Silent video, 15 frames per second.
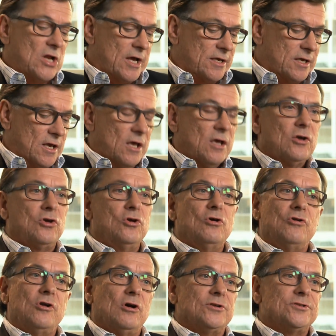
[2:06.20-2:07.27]
like
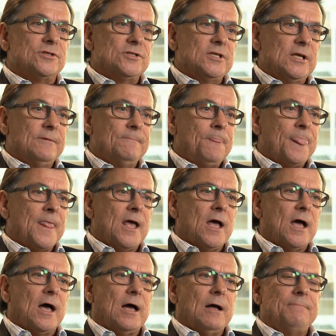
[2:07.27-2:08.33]
curiosity,
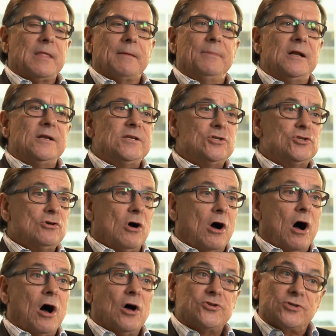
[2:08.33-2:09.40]
ability to
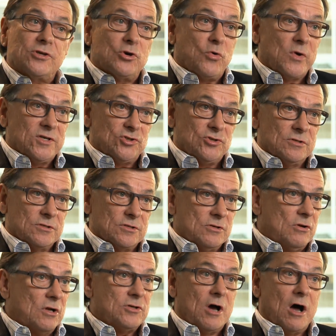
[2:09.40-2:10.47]
ask questions,
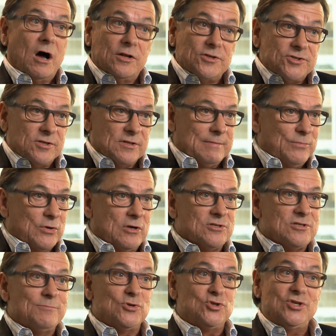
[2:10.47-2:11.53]
not answer them, because
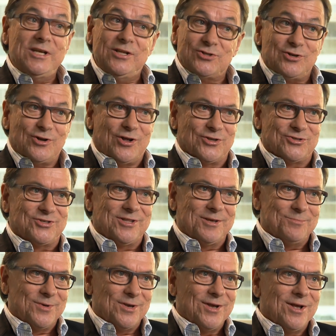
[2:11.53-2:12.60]
the machines will answer
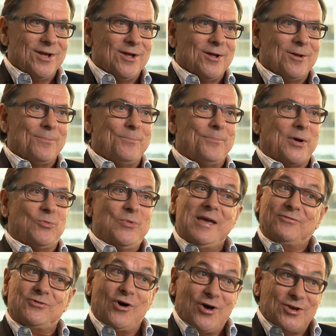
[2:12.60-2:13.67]
them. But we
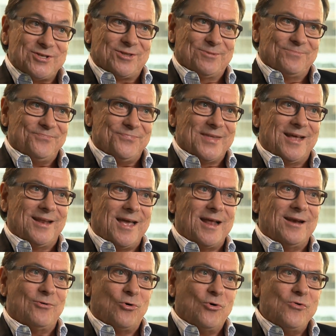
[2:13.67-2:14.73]
have to ask them,
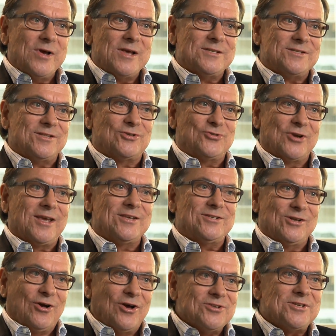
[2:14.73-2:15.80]
and always the trick is
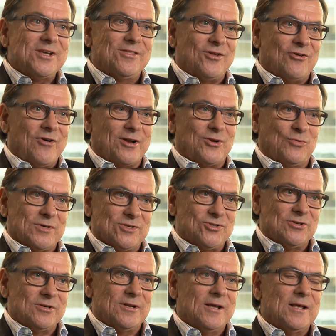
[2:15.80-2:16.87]
in asking the right question.